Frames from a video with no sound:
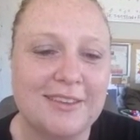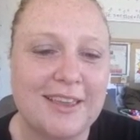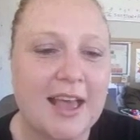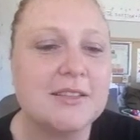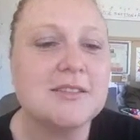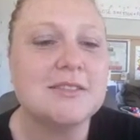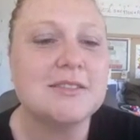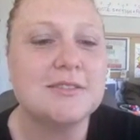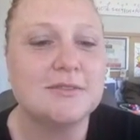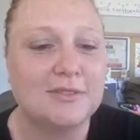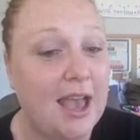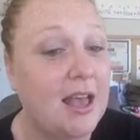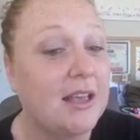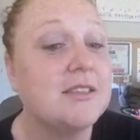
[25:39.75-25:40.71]
yes,
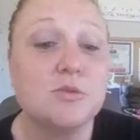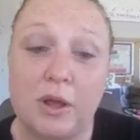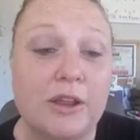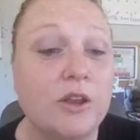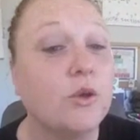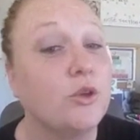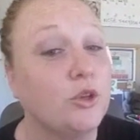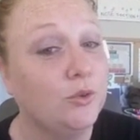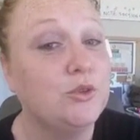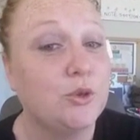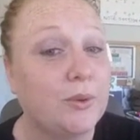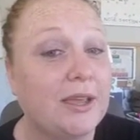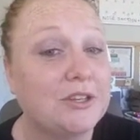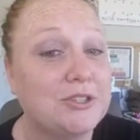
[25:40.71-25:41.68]
well, I know you
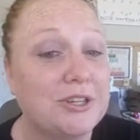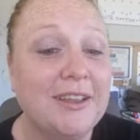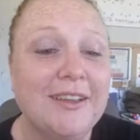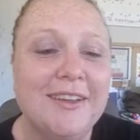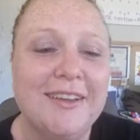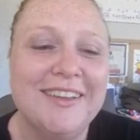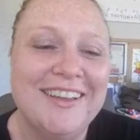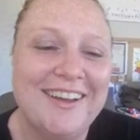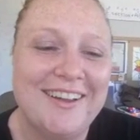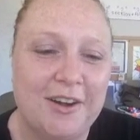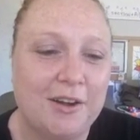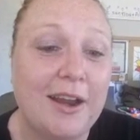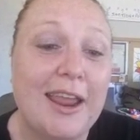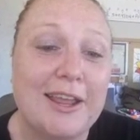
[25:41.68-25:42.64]
do, Angie,
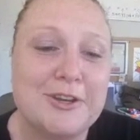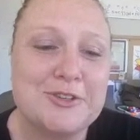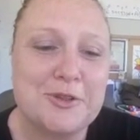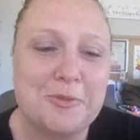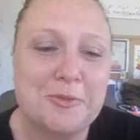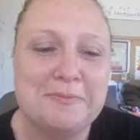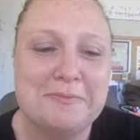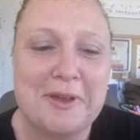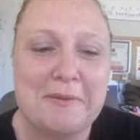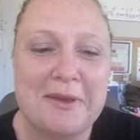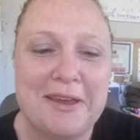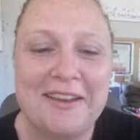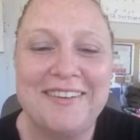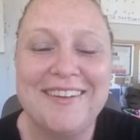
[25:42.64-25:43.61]
or Angel,
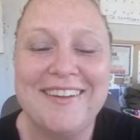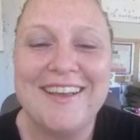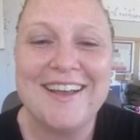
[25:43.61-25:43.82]
my bad.